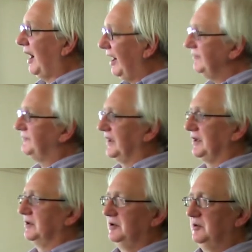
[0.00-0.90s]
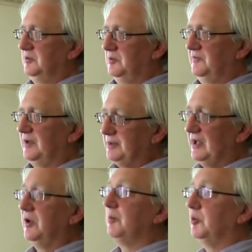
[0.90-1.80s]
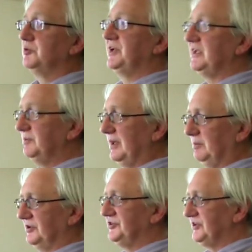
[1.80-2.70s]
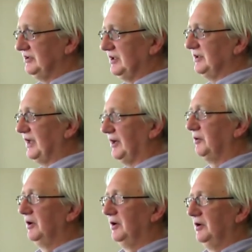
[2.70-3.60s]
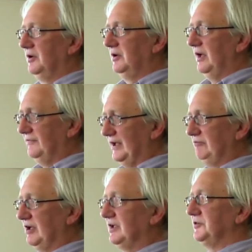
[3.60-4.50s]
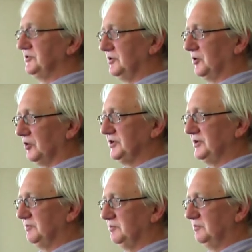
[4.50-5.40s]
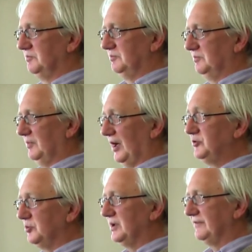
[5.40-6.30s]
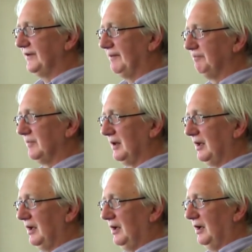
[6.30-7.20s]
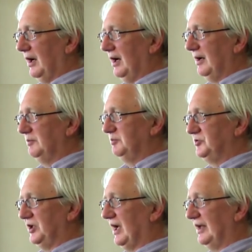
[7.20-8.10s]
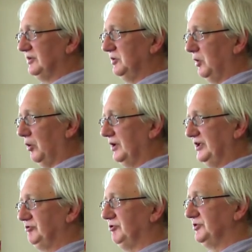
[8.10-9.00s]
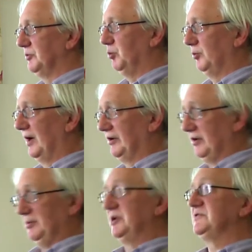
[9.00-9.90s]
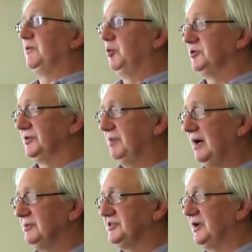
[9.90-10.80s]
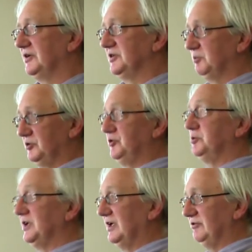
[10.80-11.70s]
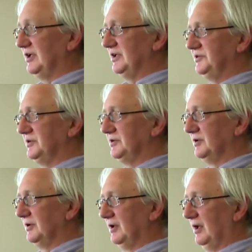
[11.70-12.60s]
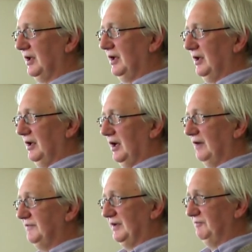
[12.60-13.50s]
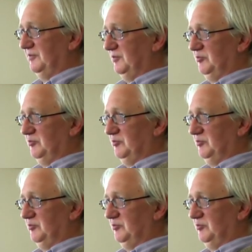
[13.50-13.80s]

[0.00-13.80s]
I think there'd be a lot more dead people in Syria now if Hillary Clinton had got in. I do believe that. She had a long history as a warmonger. Most of the wars Obama started were due to Hillary Clinton.